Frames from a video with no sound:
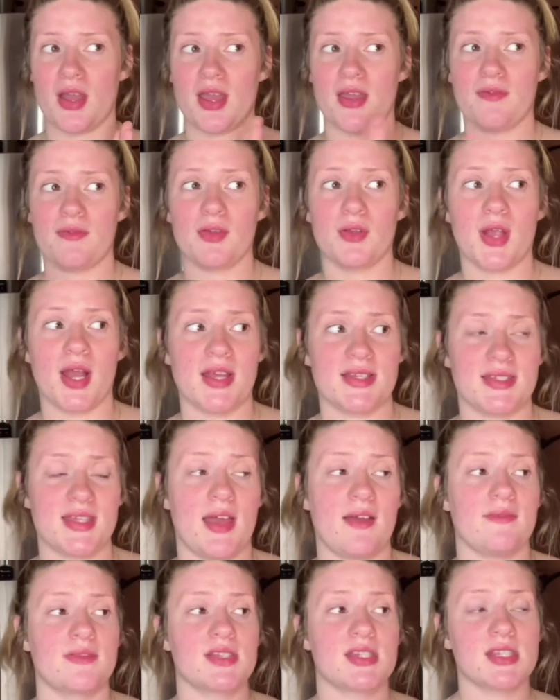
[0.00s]
if you guys
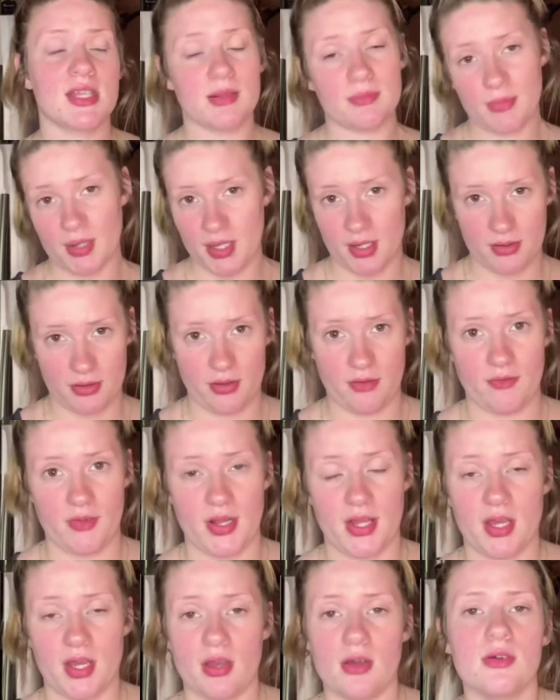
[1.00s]
have seen my other
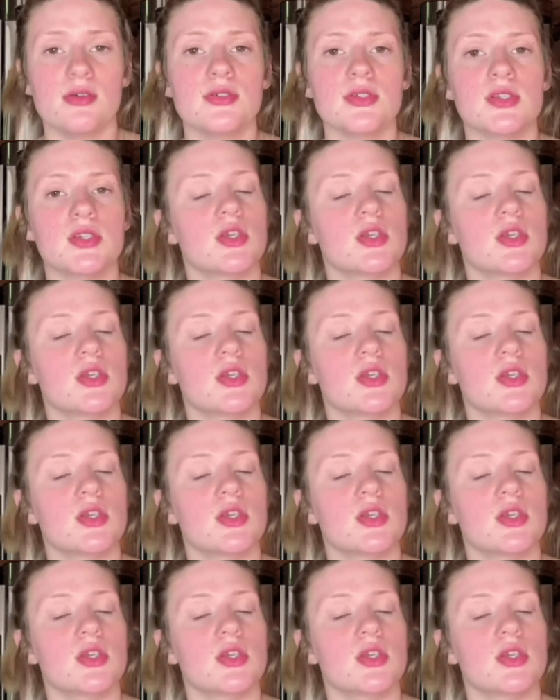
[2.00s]
videos,